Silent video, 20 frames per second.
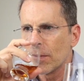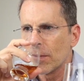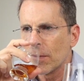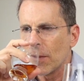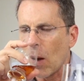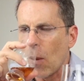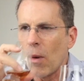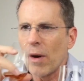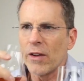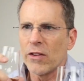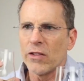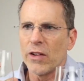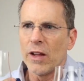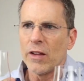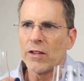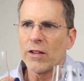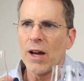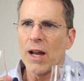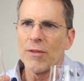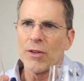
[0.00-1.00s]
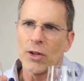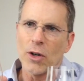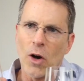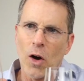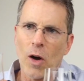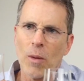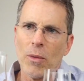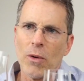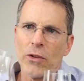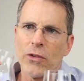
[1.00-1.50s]
I want to say it's kind of a
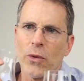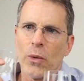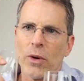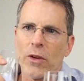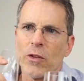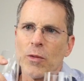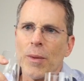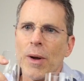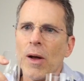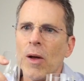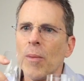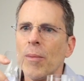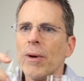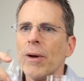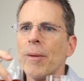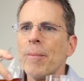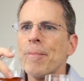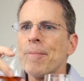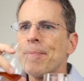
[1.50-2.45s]
caramel sort of smell, but